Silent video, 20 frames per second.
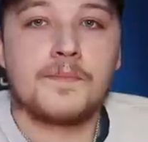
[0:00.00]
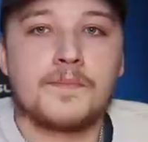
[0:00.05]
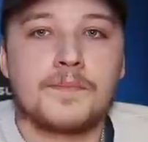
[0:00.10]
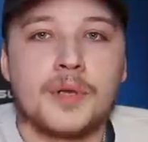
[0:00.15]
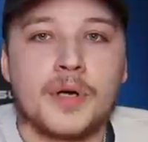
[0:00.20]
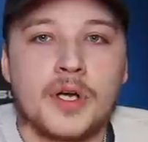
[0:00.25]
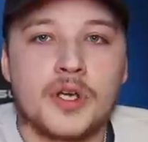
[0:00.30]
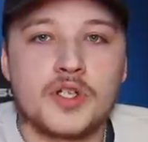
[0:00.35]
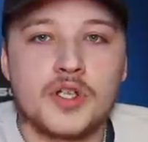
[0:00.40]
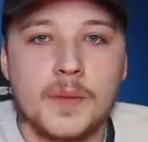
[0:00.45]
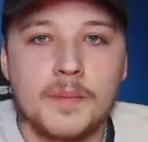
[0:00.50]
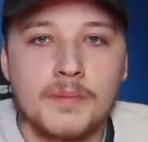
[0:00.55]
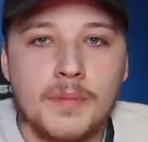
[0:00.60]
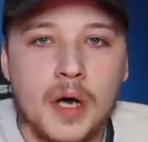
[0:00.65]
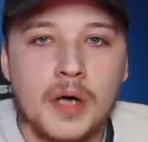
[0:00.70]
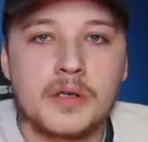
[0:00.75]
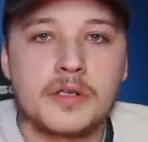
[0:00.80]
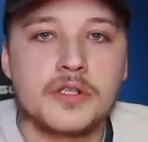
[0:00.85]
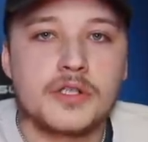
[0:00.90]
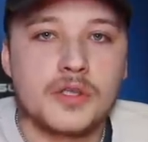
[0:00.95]
Because
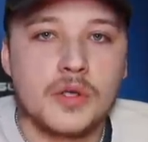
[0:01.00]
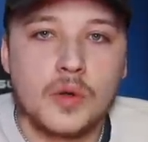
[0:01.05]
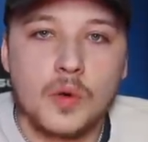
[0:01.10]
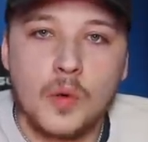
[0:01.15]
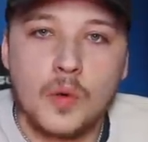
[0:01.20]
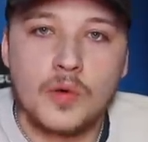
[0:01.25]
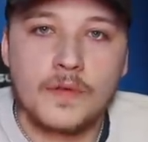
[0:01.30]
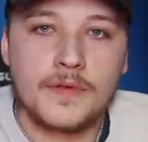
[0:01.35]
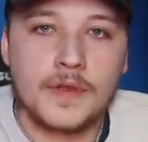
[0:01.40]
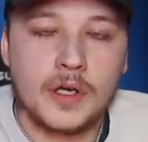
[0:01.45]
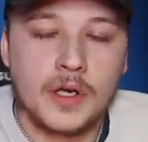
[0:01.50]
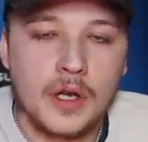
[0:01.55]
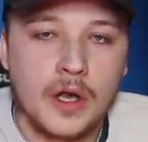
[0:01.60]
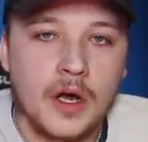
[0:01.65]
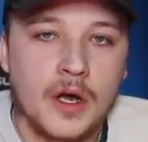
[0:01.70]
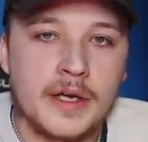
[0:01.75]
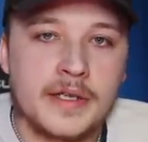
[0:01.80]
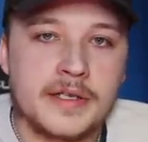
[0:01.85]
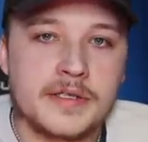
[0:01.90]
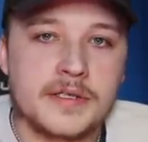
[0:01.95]
amongst all of the
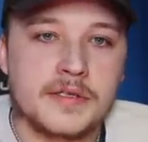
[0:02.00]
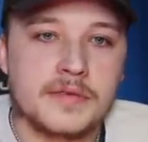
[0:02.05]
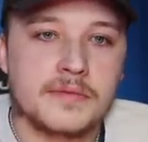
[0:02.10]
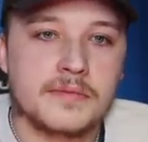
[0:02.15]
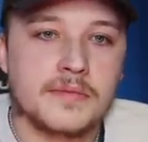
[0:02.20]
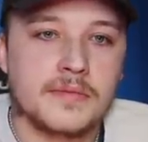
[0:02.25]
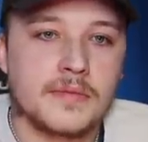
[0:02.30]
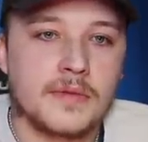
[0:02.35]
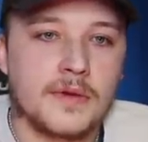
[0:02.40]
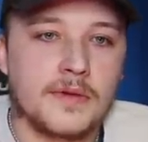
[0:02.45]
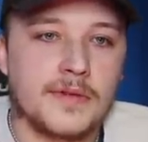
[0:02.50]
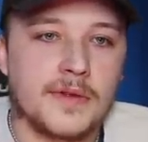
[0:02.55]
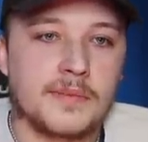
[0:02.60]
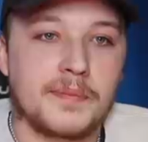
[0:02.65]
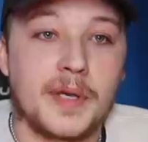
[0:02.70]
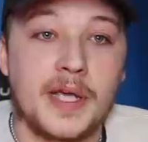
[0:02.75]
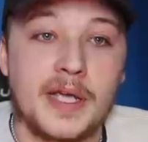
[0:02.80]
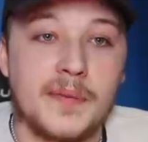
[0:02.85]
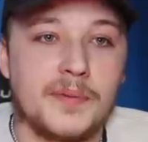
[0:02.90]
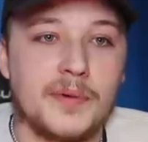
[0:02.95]
lies, that
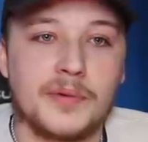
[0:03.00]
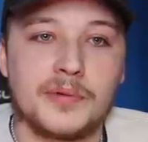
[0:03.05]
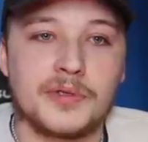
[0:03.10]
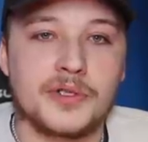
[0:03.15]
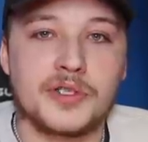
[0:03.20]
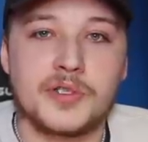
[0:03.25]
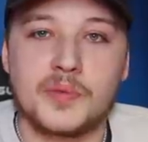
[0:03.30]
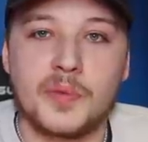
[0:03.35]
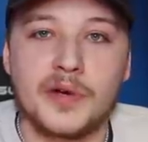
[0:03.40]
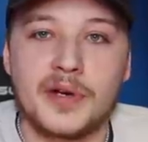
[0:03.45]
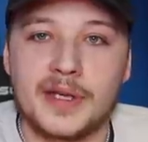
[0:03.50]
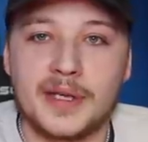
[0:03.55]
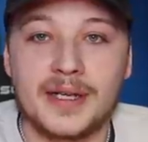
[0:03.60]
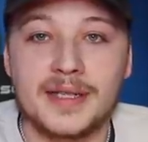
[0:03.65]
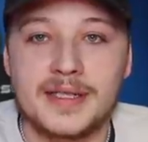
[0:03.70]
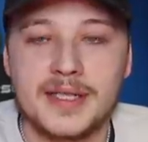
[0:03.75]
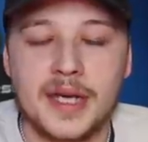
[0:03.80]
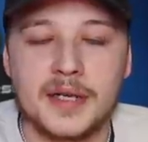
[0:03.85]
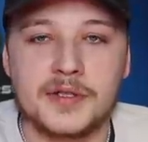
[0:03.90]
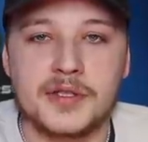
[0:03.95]
people just wanting
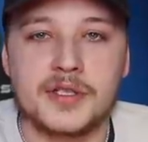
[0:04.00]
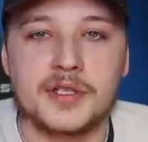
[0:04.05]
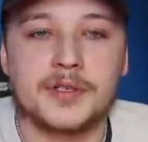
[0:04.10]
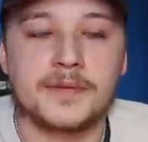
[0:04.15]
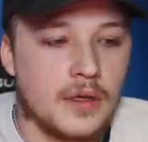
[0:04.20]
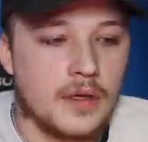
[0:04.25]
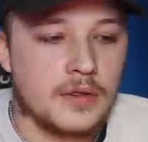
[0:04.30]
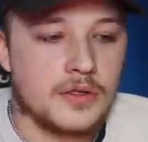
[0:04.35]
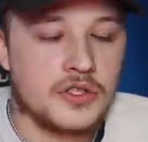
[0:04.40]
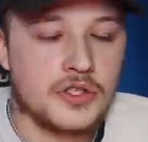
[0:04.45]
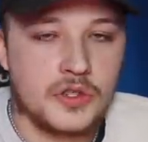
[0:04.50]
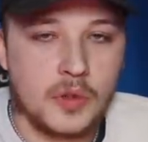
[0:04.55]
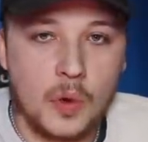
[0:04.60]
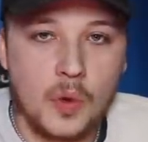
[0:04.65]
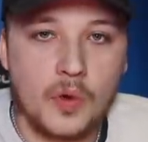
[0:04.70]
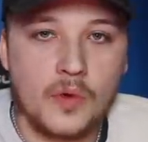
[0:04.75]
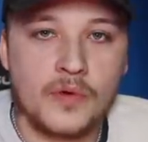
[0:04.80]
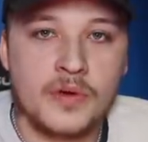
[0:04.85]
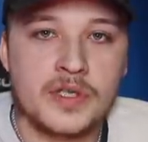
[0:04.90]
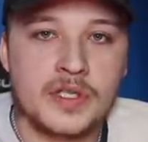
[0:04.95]
attention,
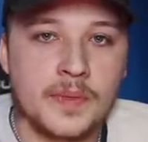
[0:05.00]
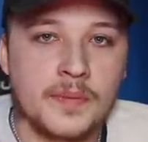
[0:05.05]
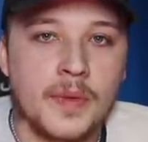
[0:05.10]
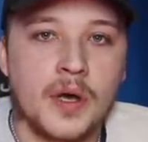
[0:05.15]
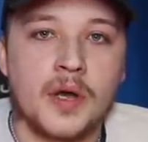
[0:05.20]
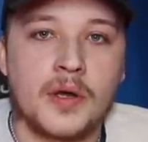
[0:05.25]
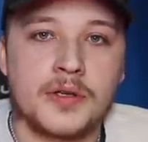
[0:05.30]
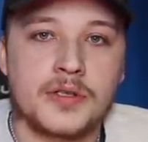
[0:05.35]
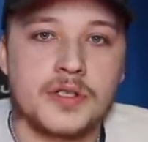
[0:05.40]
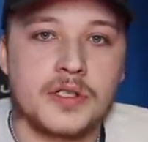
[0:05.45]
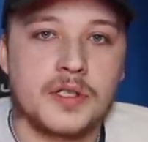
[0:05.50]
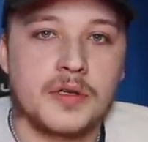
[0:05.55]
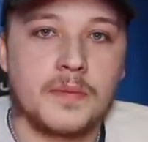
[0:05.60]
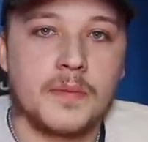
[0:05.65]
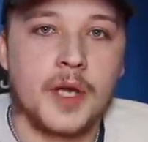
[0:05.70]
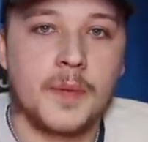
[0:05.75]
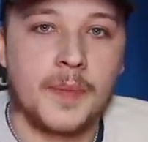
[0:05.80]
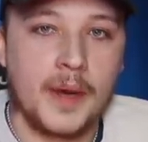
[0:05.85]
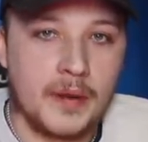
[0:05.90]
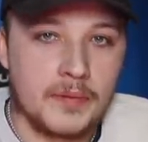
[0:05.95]
stories emerged
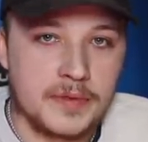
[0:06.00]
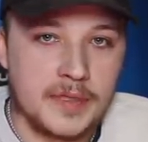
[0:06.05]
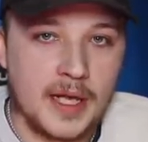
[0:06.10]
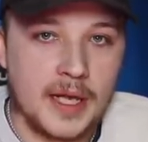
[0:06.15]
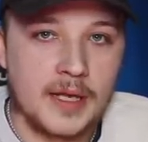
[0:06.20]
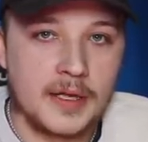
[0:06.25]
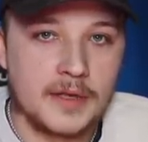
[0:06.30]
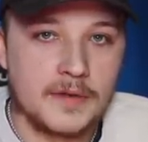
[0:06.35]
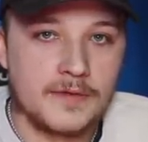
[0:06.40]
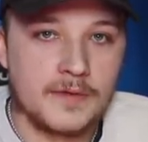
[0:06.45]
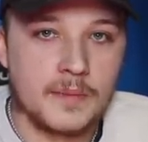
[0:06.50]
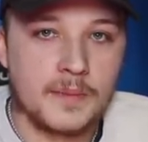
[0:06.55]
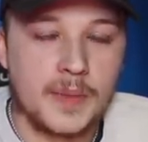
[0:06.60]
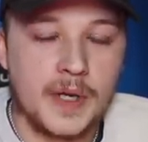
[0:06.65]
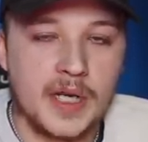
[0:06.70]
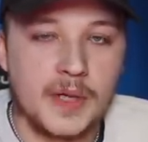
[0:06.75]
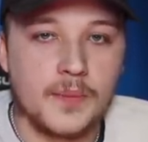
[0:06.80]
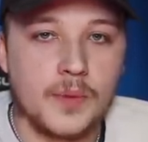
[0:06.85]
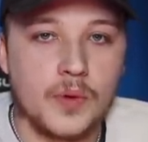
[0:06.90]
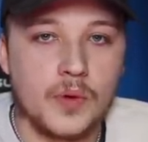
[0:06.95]
about Deck from
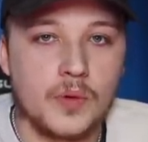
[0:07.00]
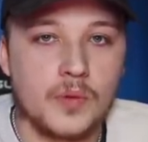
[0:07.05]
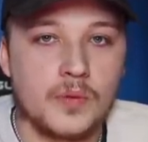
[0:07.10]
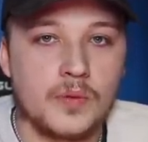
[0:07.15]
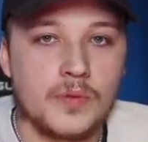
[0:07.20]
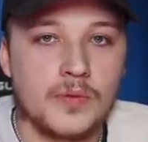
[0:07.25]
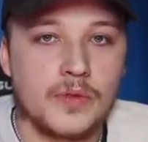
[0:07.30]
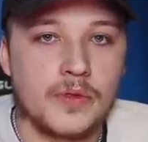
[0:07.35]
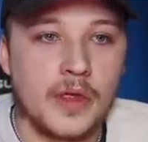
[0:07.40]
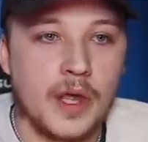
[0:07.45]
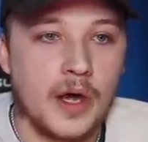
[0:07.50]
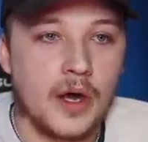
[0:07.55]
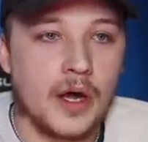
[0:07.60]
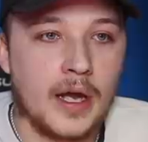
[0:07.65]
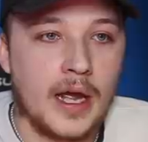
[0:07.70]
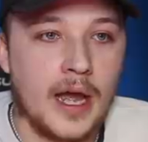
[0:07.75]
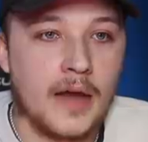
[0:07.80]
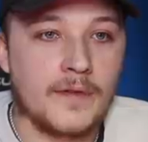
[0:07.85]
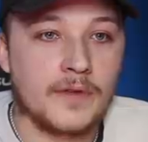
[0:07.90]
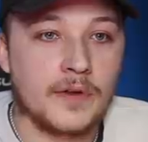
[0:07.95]
people that I
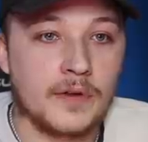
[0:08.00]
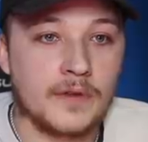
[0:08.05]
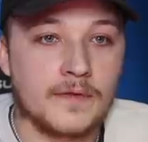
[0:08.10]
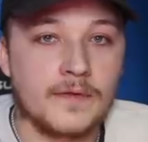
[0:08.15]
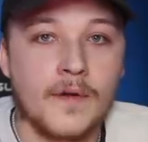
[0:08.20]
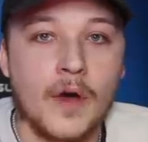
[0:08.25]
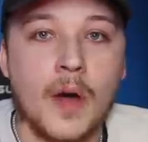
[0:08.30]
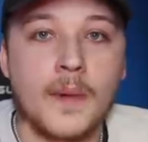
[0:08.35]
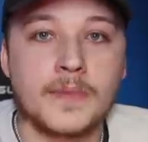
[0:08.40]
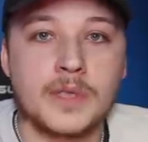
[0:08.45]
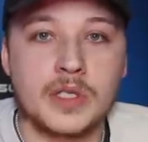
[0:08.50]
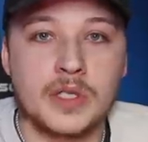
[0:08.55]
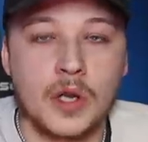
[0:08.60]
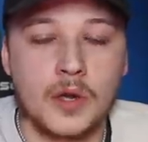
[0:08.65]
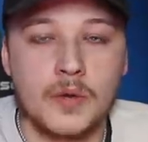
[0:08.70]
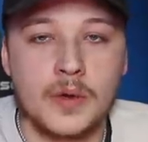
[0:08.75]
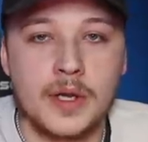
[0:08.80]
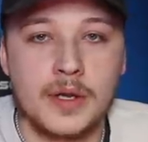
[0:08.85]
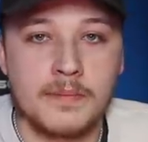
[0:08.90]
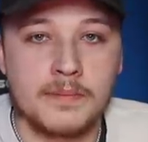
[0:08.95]
have confirmed
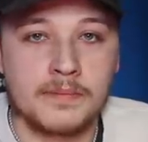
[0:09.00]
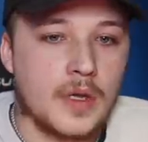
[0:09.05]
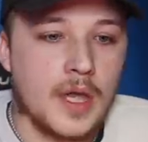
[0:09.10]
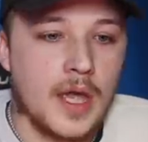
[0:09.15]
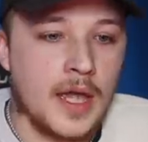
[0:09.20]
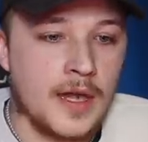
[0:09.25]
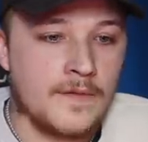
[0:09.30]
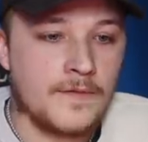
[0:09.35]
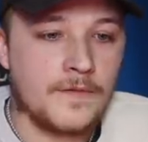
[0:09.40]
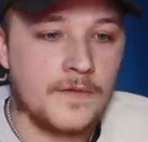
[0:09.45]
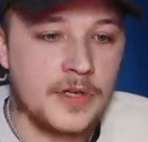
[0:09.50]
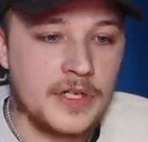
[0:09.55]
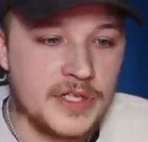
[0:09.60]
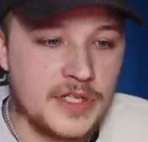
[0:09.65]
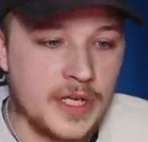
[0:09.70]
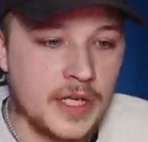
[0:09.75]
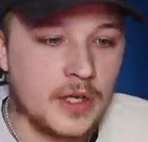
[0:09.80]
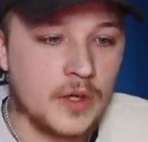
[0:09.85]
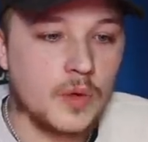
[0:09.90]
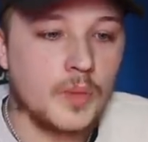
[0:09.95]
know him. Every
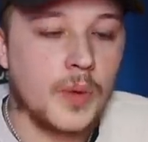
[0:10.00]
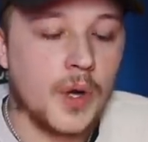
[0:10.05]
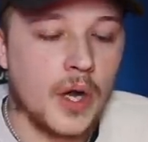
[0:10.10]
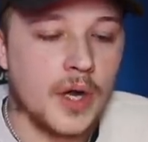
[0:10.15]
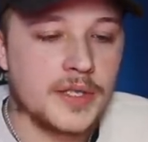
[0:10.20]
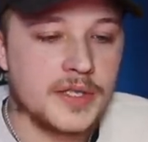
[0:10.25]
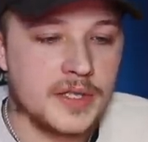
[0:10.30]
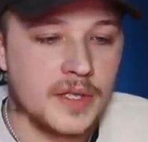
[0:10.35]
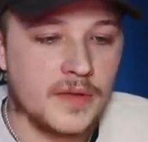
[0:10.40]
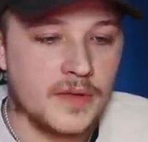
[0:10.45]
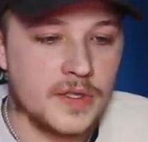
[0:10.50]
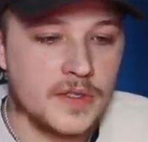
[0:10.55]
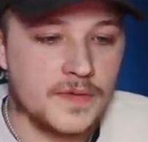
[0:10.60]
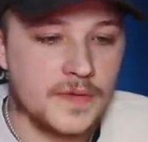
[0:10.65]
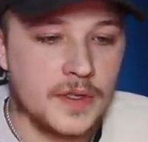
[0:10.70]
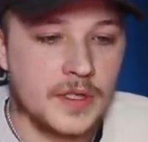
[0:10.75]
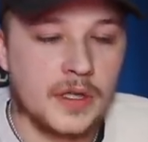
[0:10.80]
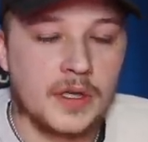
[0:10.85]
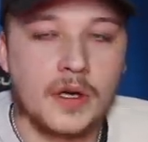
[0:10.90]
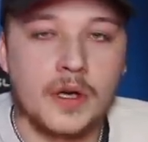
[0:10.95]
single person in this
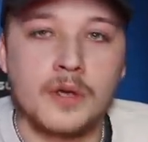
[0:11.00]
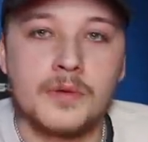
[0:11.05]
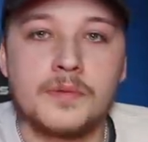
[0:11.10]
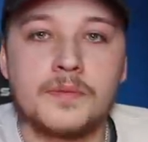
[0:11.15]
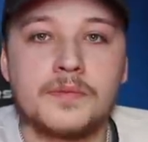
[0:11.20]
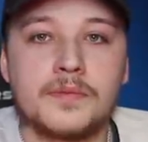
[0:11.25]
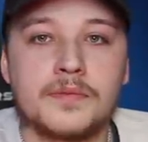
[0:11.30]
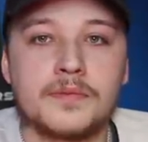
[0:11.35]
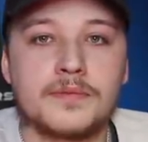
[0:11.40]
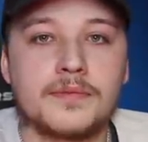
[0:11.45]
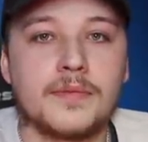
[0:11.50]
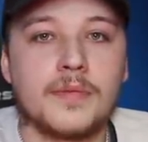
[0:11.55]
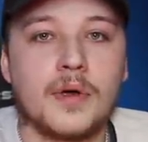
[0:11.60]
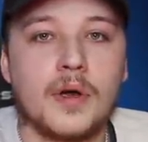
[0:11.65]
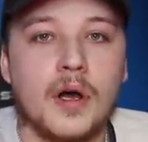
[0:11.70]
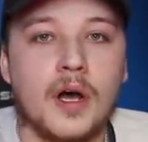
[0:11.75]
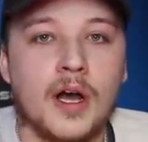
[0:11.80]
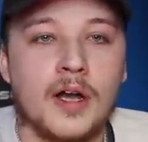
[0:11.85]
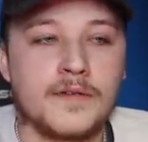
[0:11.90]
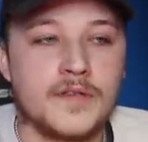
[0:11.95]
video,
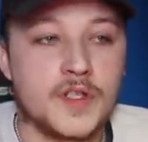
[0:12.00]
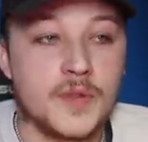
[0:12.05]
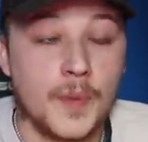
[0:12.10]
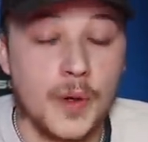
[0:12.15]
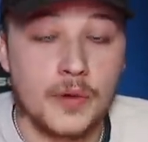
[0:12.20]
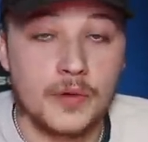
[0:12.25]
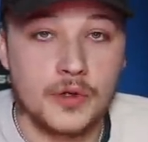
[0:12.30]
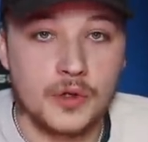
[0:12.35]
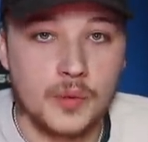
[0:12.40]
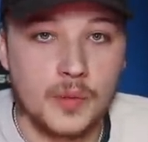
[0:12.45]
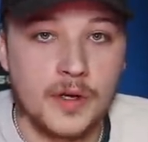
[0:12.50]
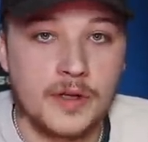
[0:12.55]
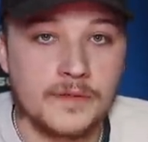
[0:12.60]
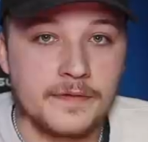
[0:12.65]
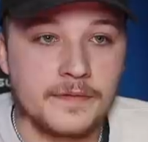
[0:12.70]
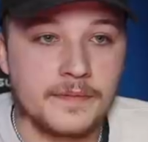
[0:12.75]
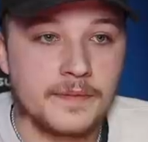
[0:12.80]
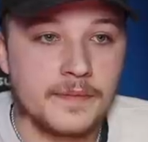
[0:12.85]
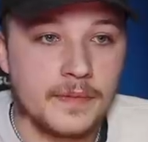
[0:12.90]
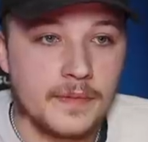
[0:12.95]
I've spoken
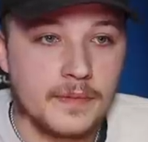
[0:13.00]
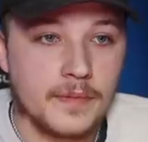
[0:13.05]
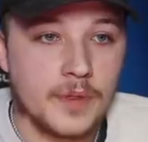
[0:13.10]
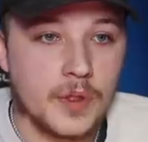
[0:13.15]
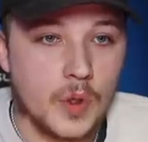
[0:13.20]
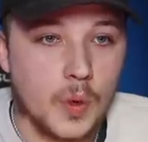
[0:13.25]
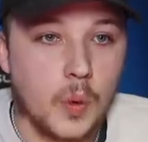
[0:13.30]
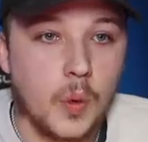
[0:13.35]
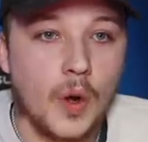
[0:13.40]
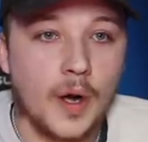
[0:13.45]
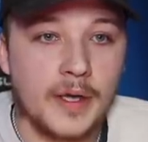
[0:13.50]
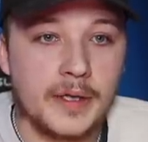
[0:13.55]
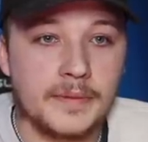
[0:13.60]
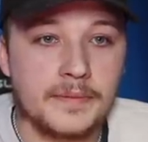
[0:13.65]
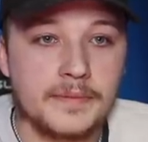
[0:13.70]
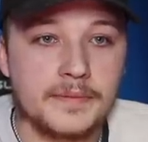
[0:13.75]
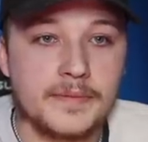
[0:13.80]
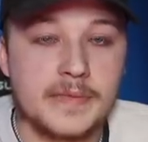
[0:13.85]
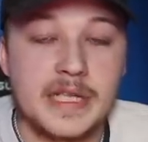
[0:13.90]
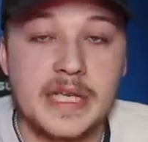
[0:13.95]
with quite
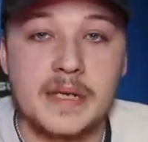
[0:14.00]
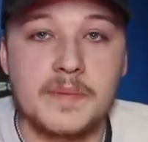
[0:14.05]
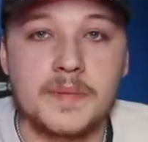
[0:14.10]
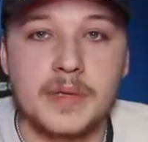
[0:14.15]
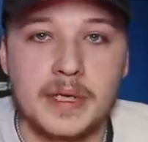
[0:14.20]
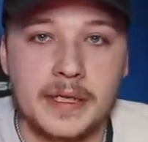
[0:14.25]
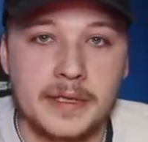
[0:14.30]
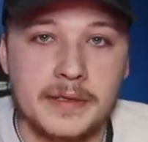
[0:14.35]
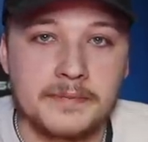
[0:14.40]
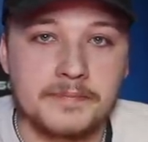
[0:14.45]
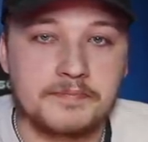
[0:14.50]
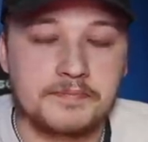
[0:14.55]
deeply.